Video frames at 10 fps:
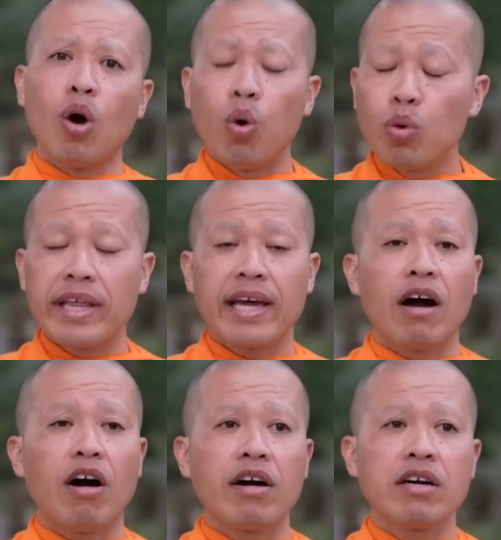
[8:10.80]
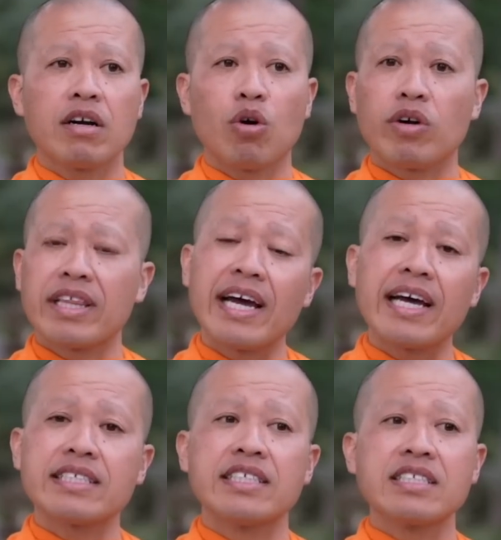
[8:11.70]
who they are or the
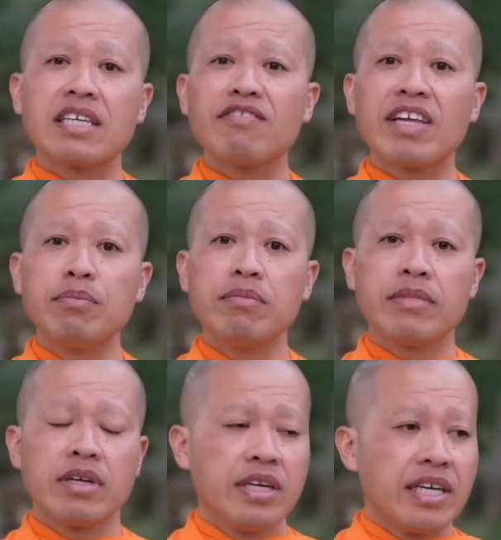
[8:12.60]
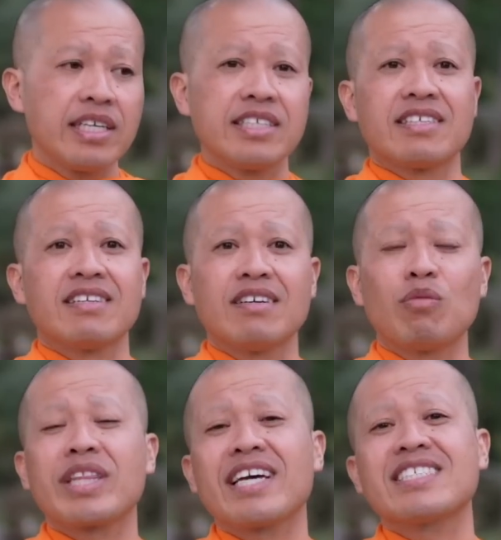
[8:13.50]
essence of them is
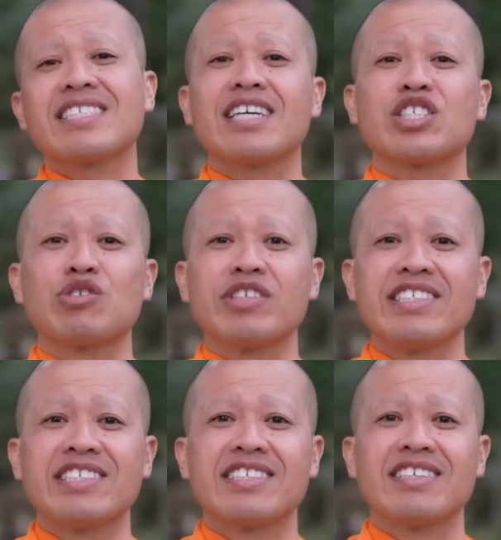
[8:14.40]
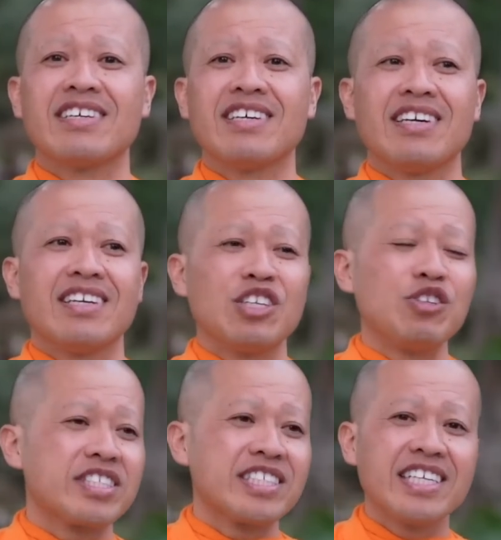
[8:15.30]
with accessories.
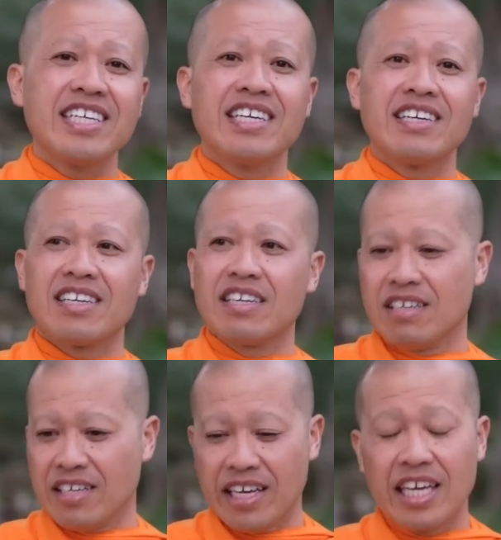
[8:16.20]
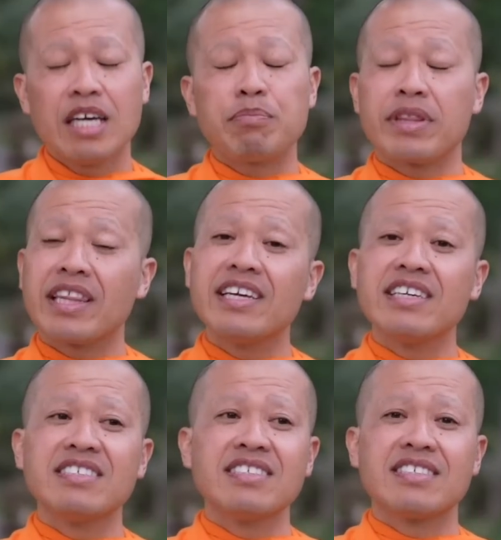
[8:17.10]
You see hip
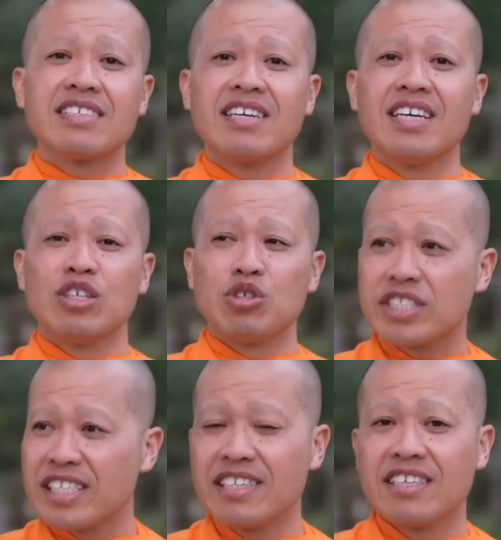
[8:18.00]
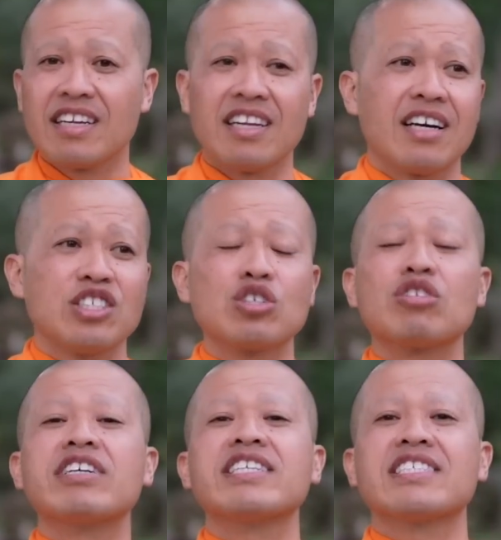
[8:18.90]
things, you see
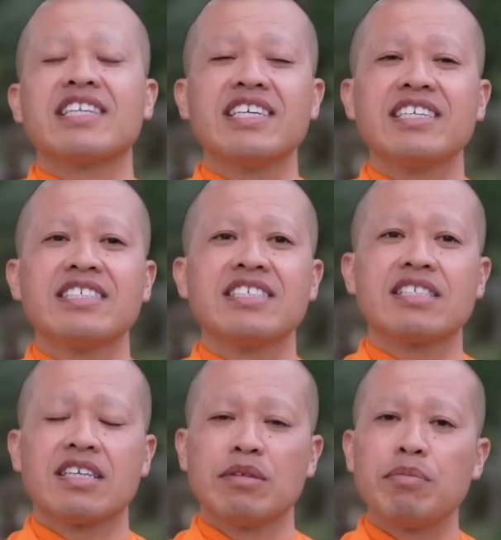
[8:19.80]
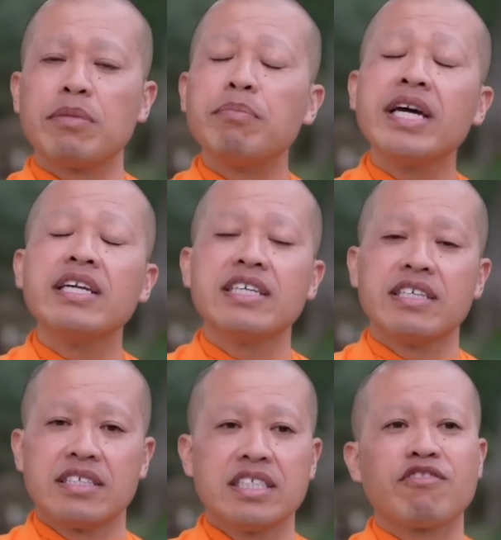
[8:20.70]
luxurious things, but
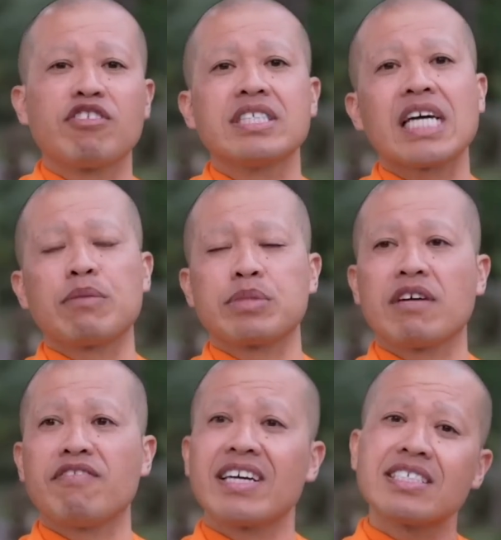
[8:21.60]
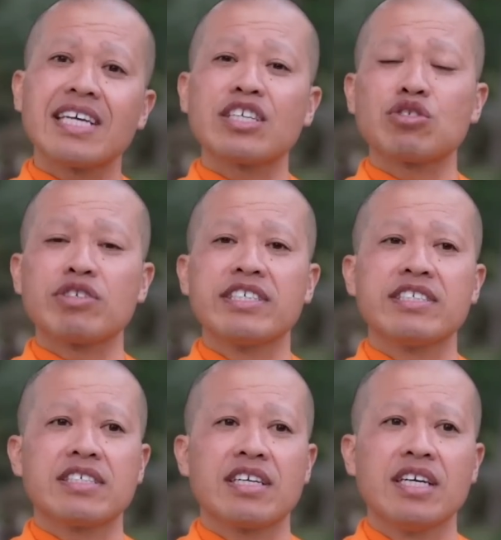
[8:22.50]
many different types of
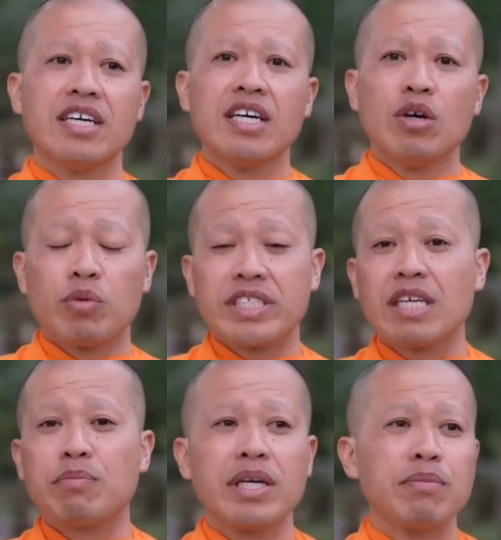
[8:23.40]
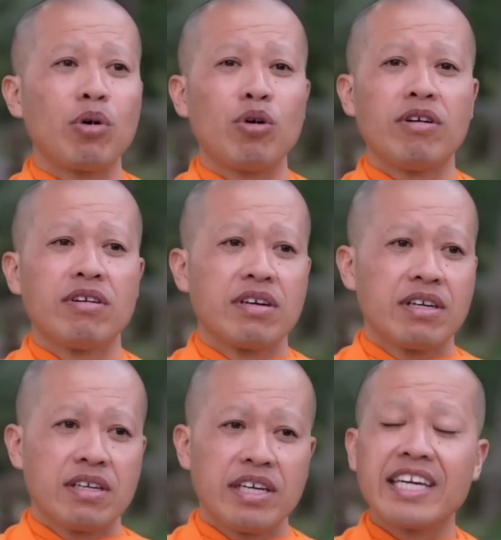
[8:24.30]
accessories. We see people
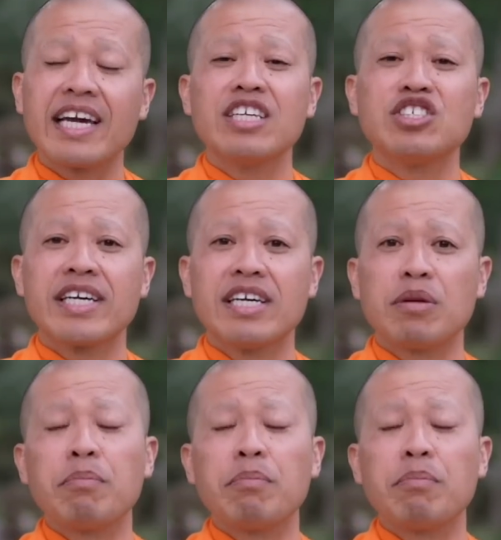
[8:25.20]
engaging in